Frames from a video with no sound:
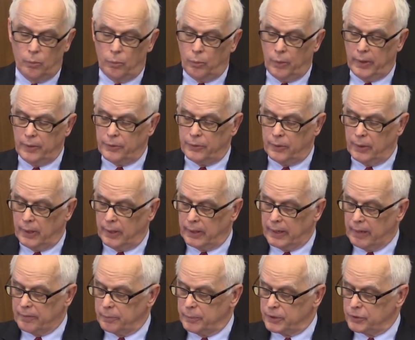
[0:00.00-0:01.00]
with
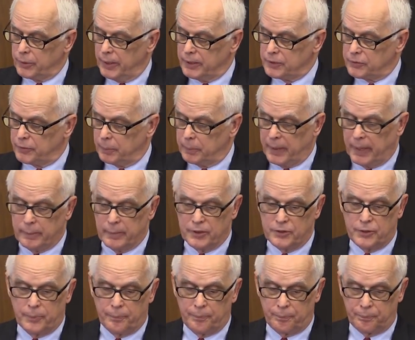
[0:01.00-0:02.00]
government transfer
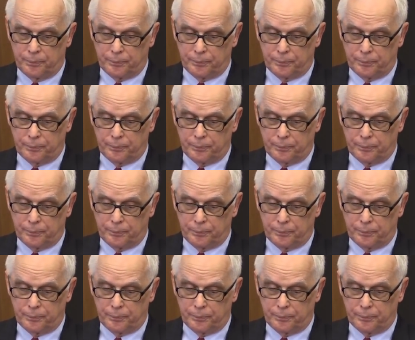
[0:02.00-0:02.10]
payments.